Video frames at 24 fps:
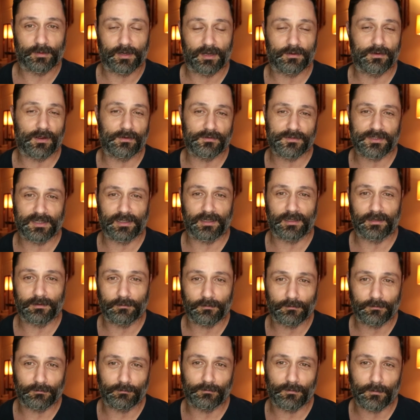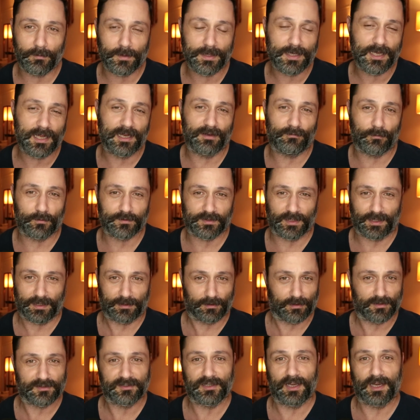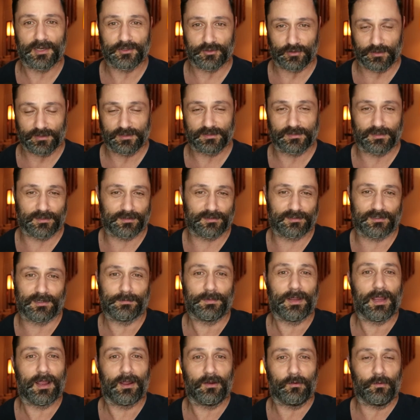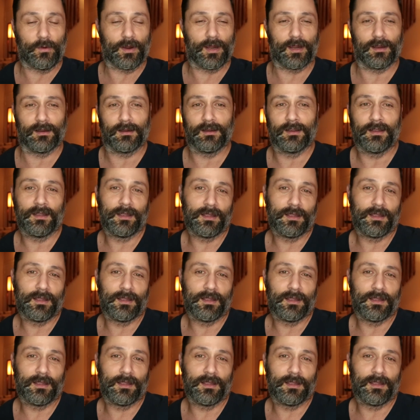but I was thinking it'd be neat if it was like in Los Angeles, like somehow where